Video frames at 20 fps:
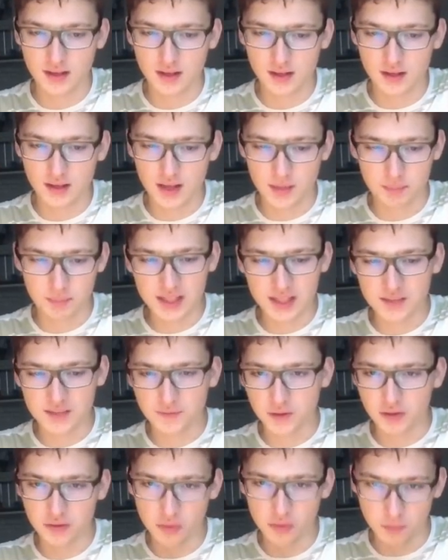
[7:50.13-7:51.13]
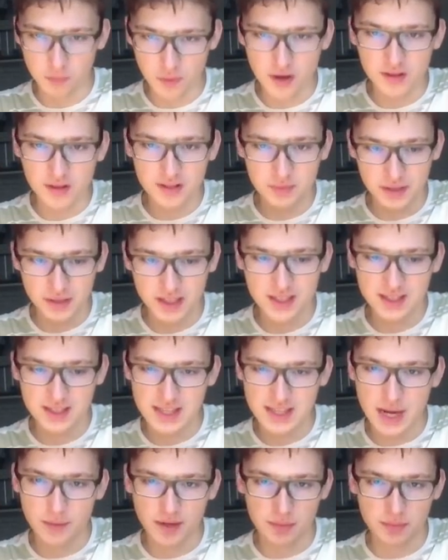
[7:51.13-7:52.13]
A piece for two pawns, but he's
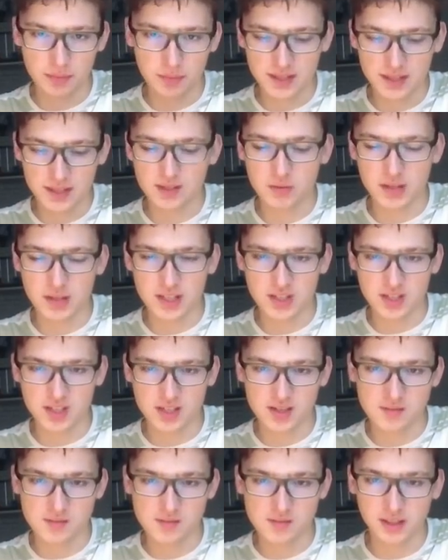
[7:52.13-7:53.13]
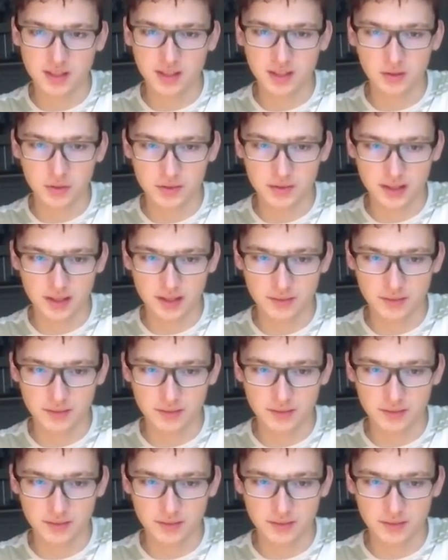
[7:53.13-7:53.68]
down a piece, so he's just completely losing.